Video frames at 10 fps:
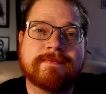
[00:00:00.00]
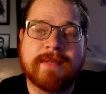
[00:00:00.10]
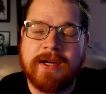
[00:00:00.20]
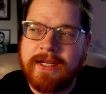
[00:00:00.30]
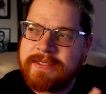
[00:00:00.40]

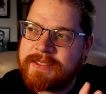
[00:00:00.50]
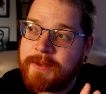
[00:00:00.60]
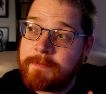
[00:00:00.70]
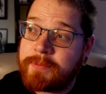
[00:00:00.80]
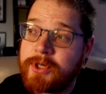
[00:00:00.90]
there is
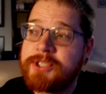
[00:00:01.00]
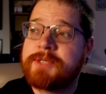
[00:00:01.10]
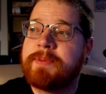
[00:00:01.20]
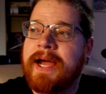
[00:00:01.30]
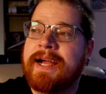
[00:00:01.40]
some
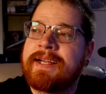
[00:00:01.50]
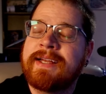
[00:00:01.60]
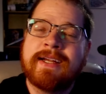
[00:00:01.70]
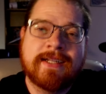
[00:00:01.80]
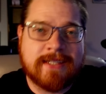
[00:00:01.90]
pushback
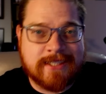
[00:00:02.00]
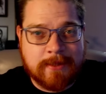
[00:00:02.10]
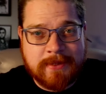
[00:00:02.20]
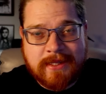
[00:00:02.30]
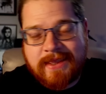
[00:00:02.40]
to
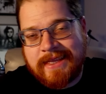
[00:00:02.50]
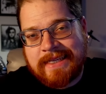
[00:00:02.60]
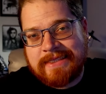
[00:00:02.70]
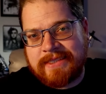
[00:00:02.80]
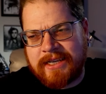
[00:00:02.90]
some of the
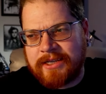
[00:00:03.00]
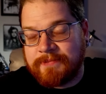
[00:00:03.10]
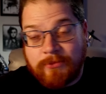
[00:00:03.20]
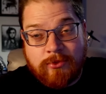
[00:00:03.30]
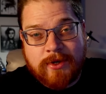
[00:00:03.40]
things that
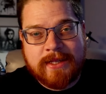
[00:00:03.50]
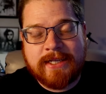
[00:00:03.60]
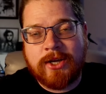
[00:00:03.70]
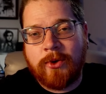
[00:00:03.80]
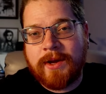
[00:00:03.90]
are
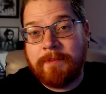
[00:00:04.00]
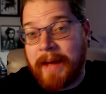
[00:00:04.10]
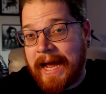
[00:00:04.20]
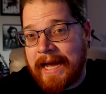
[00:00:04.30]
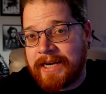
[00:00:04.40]
really going
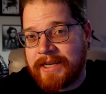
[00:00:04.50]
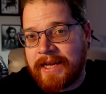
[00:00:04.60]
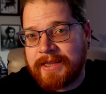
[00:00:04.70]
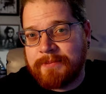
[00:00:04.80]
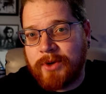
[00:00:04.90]
bad
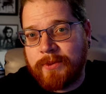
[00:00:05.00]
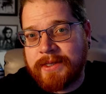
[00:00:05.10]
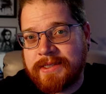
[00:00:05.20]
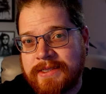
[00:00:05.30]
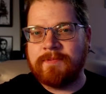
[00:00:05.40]
at the
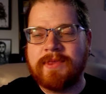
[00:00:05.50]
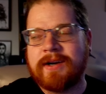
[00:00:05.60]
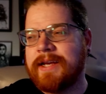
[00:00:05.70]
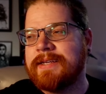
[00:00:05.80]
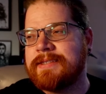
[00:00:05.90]
moment.
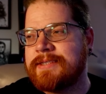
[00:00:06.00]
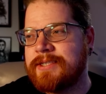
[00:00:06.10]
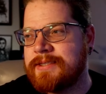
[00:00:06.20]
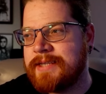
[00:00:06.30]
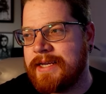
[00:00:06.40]
There is,
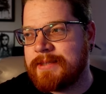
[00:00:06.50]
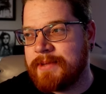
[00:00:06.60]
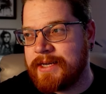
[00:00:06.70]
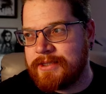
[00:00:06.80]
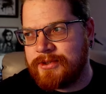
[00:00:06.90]
to say
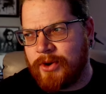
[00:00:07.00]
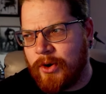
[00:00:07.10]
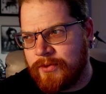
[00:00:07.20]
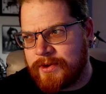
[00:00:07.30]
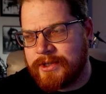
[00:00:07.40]
something that is
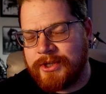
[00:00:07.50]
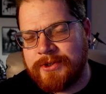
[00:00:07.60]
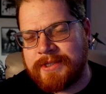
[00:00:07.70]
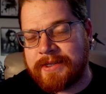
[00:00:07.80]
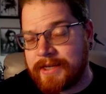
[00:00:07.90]

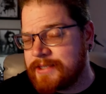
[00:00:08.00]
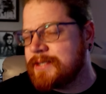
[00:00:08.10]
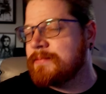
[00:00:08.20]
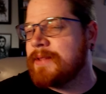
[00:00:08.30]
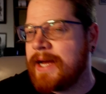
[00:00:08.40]
overused here, there's
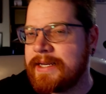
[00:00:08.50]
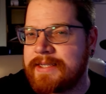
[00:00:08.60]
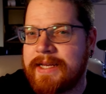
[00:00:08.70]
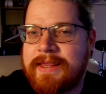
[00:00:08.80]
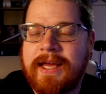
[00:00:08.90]
some
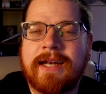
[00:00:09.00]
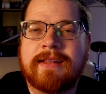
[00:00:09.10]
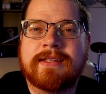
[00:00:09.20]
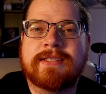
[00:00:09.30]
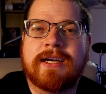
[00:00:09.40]
light at the end
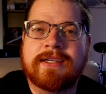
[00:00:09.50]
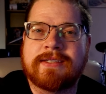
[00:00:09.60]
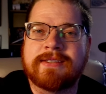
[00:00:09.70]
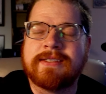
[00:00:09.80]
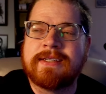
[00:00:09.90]
of the
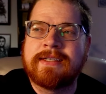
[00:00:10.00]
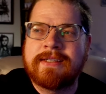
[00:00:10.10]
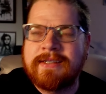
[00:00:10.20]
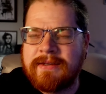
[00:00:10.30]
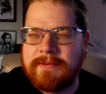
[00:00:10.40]

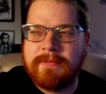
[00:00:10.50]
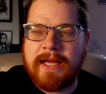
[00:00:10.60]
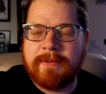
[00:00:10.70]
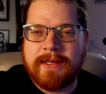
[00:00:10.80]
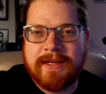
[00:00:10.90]
tunnel,
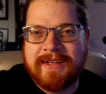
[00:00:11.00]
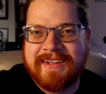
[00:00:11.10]
maybe.